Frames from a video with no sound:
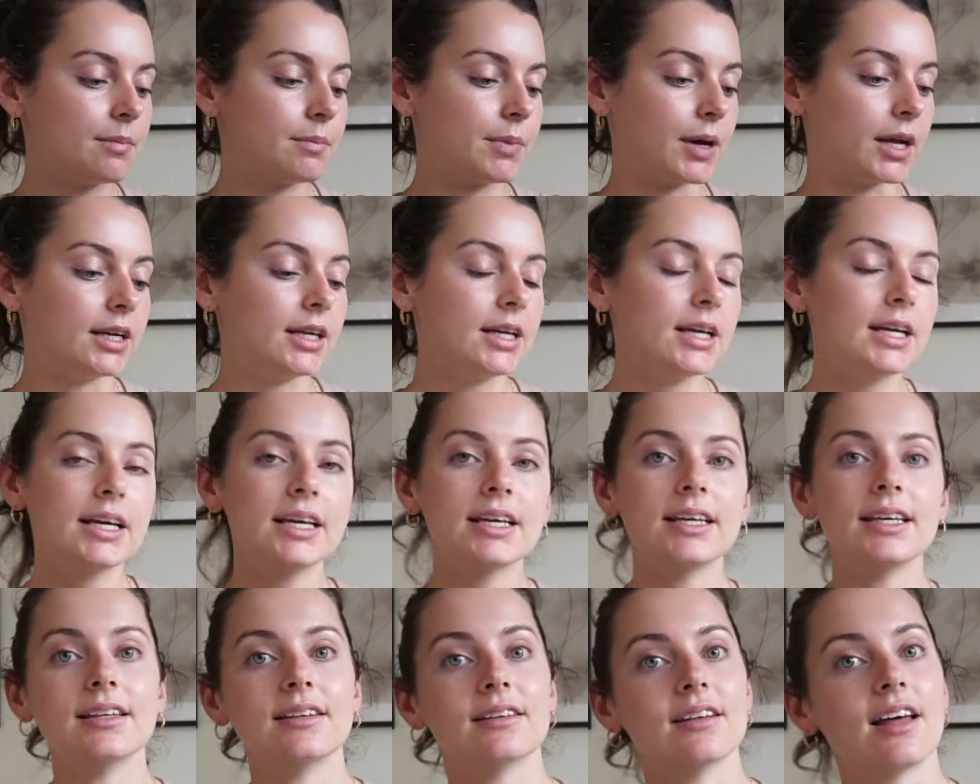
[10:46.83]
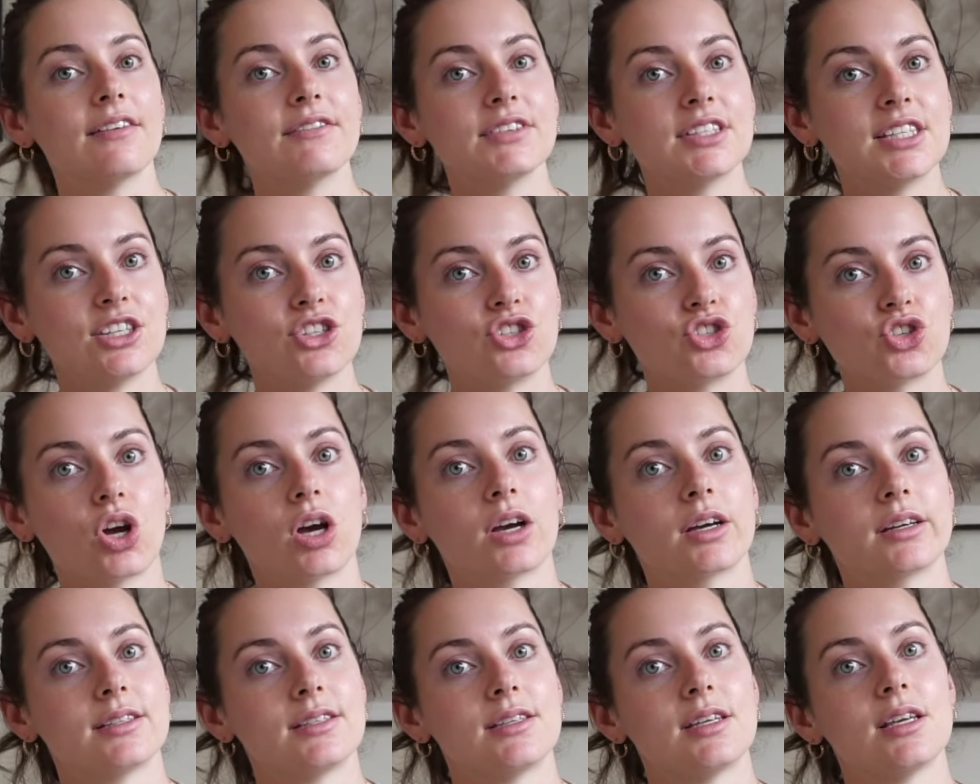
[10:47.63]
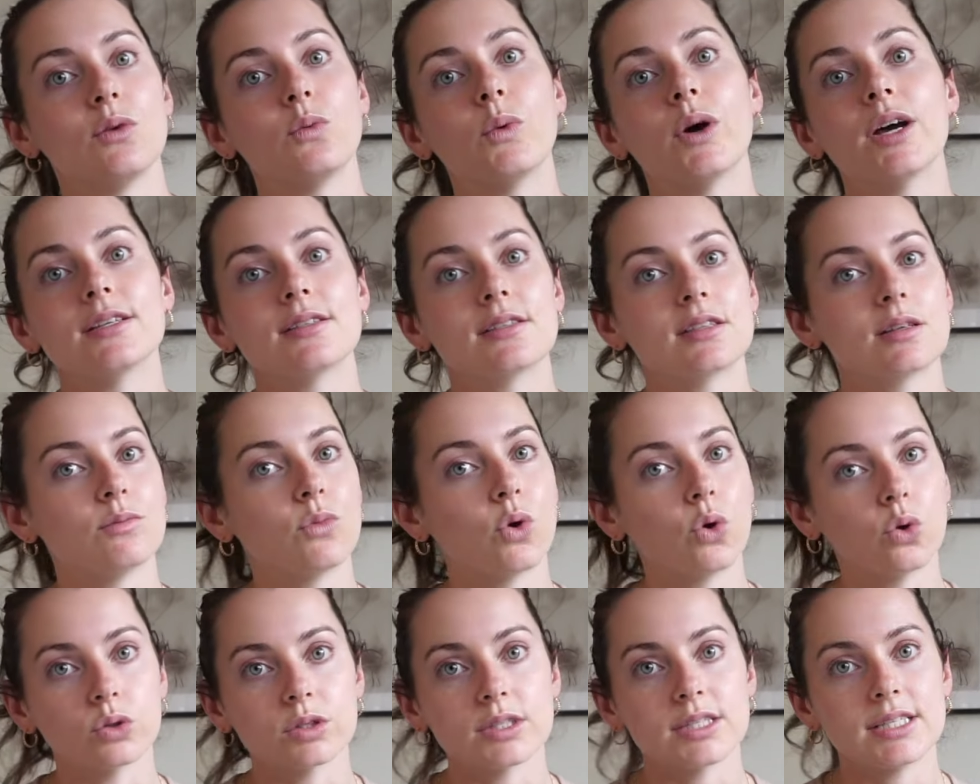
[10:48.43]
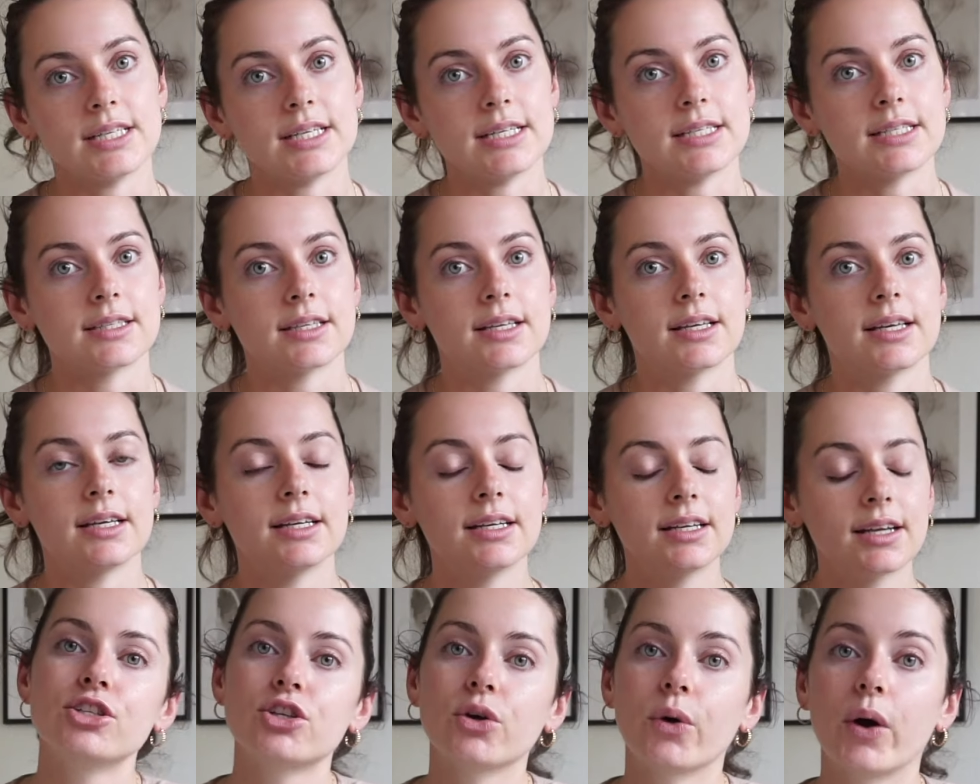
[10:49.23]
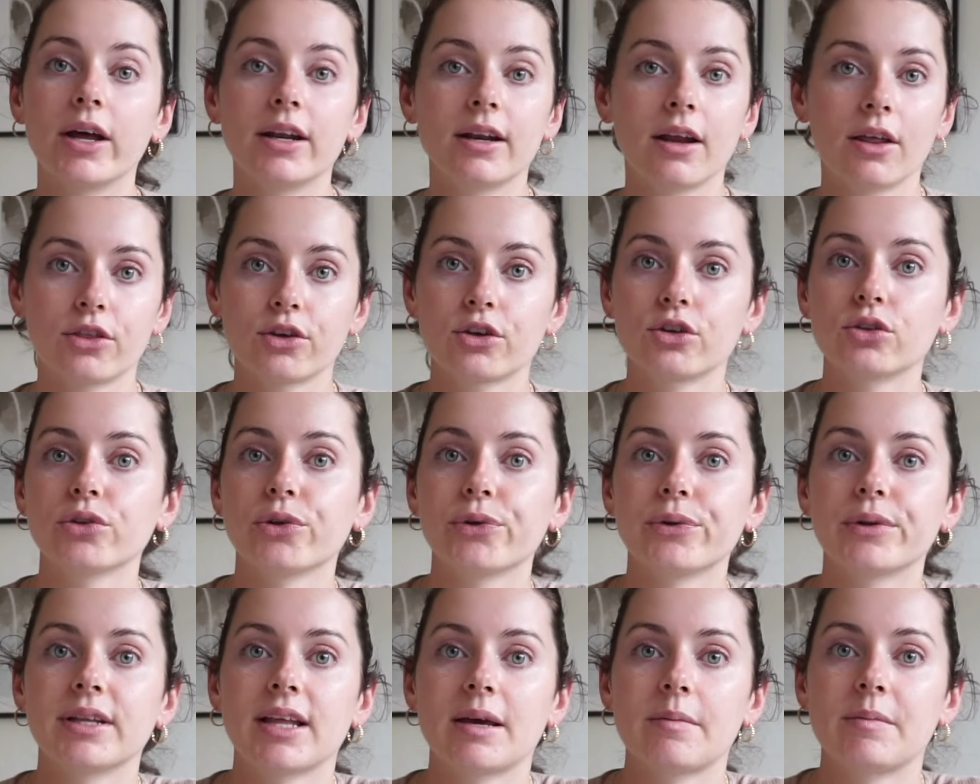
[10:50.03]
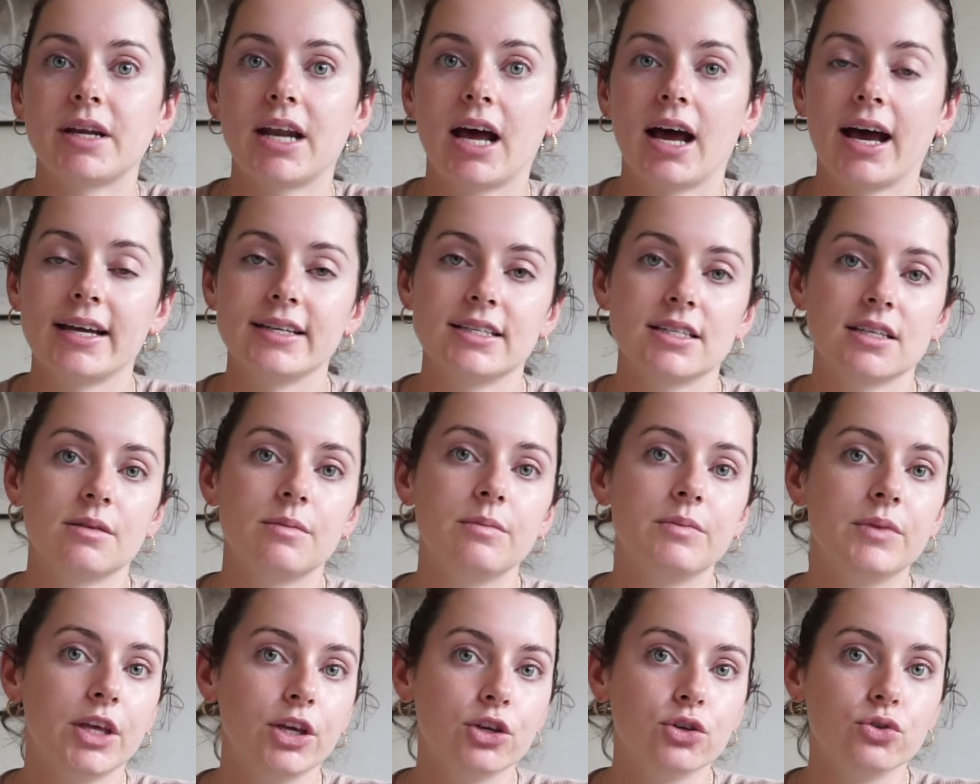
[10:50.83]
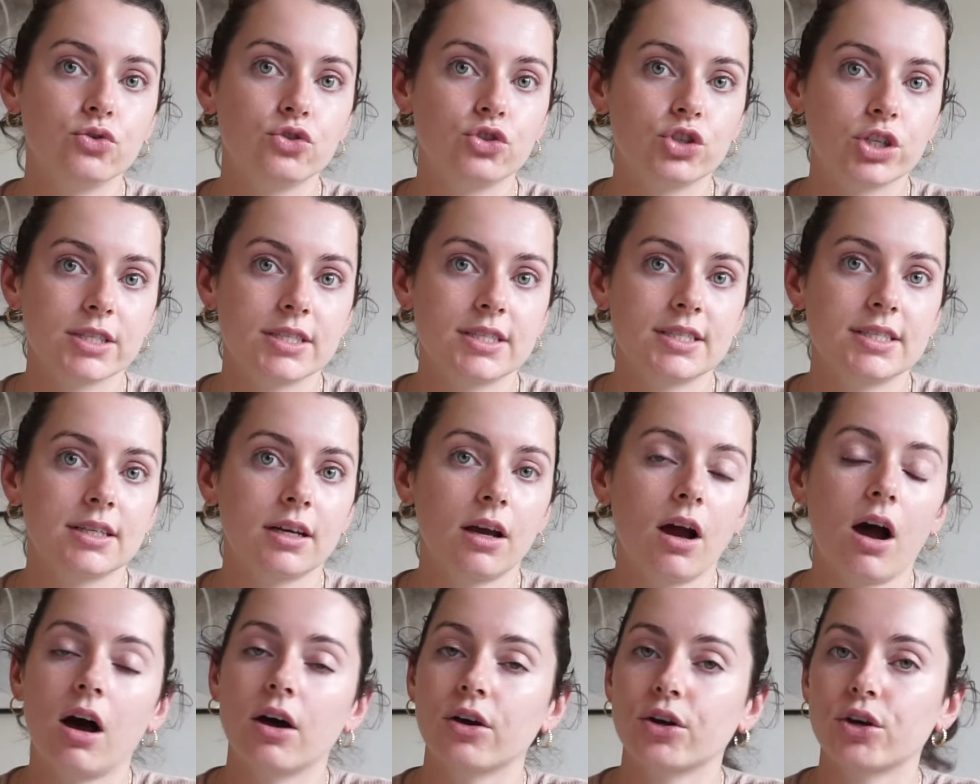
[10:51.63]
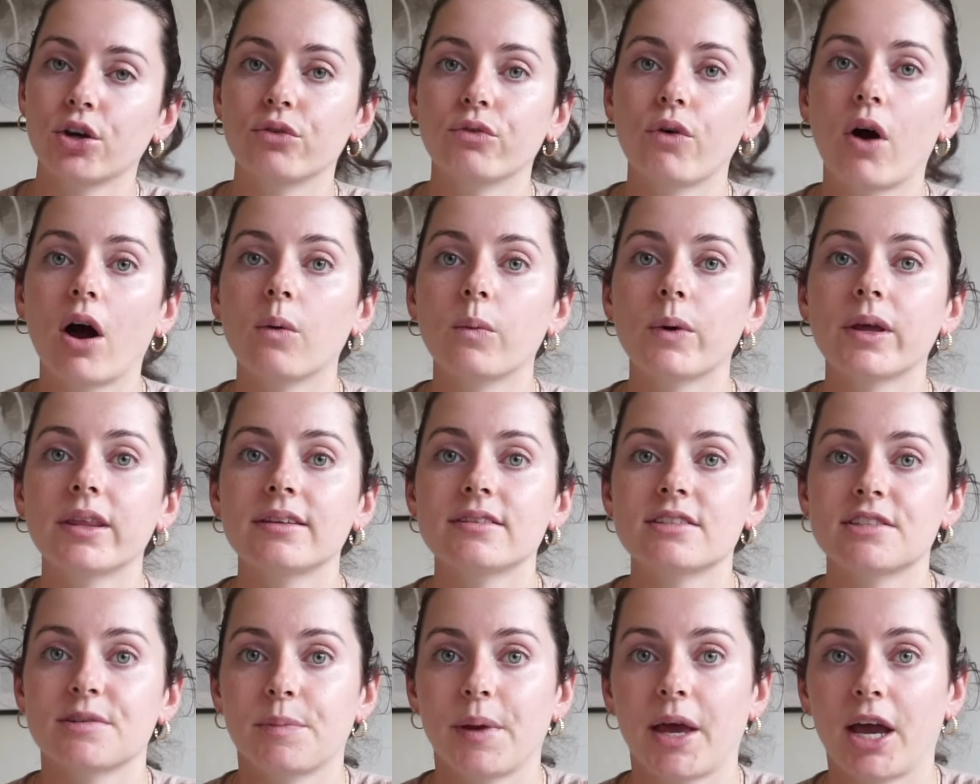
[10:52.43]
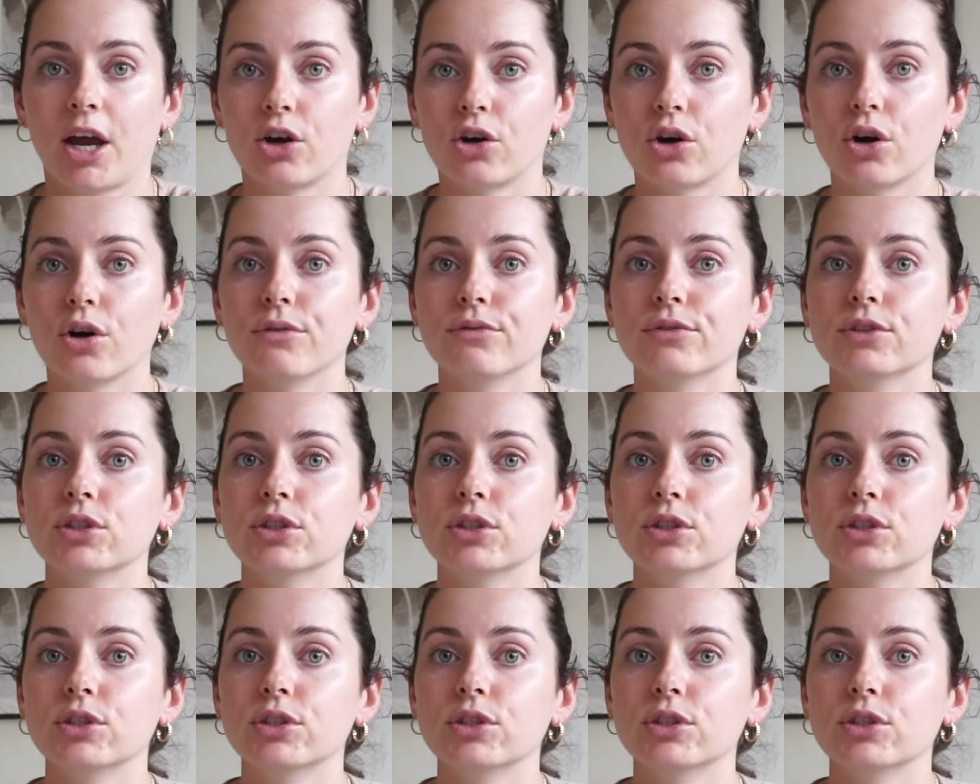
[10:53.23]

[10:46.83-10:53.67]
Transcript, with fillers: But he loves these joggers. He wears them all season. So another Lululemon item that you just can't go wrong with is a pair of